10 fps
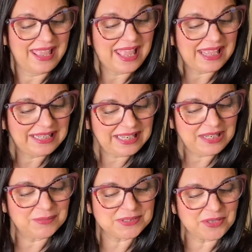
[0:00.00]
And
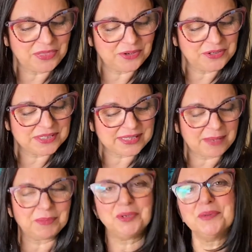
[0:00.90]
he was the third
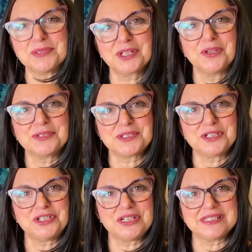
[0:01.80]
disciple who was closest
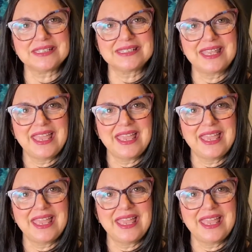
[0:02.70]
to Jesus.